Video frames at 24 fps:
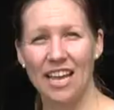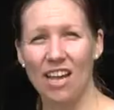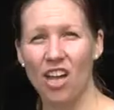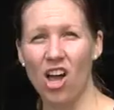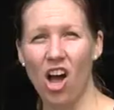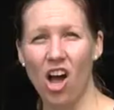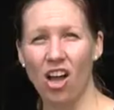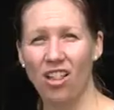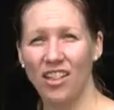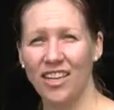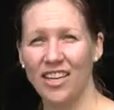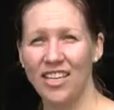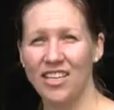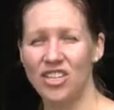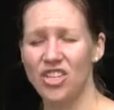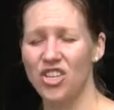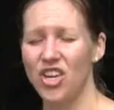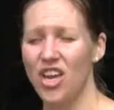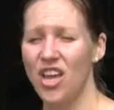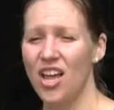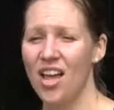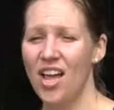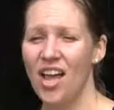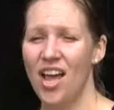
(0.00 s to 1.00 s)
in
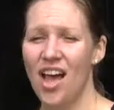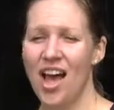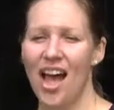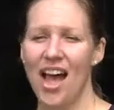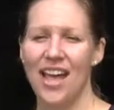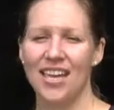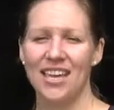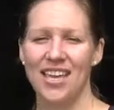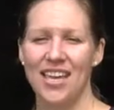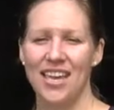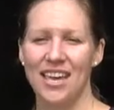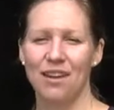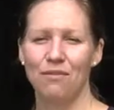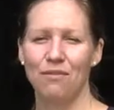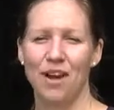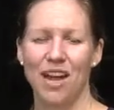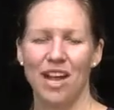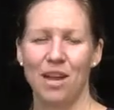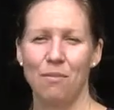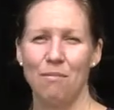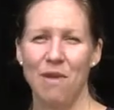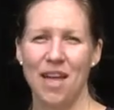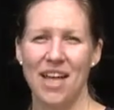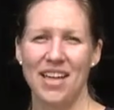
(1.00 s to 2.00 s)
college, I can't
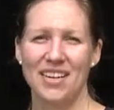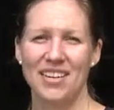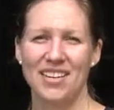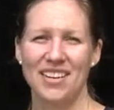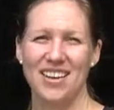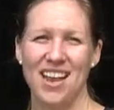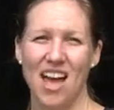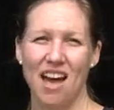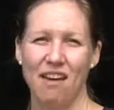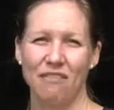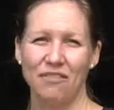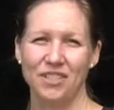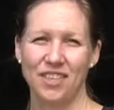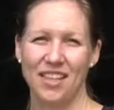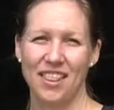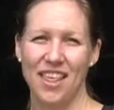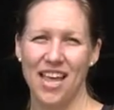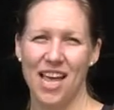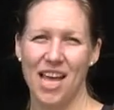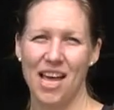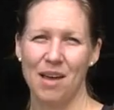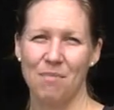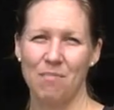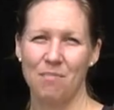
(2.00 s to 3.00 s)
recommend enough to
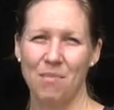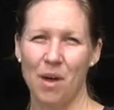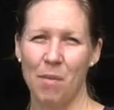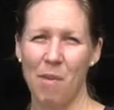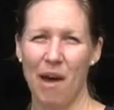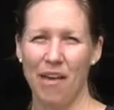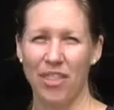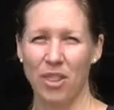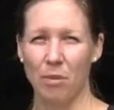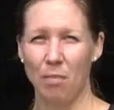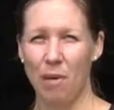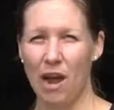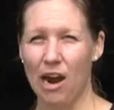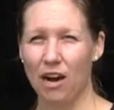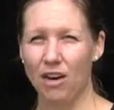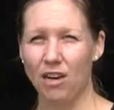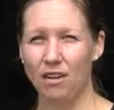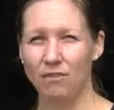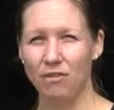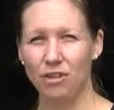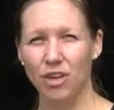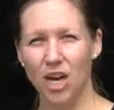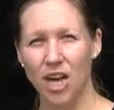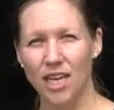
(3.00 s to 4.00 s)
them about the
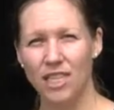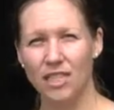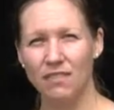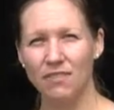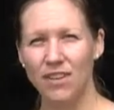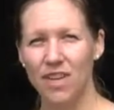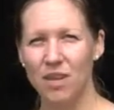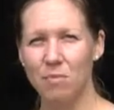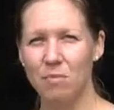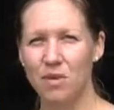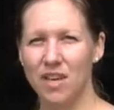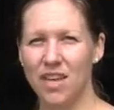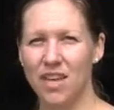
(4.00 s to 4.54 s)
power of CrossFit,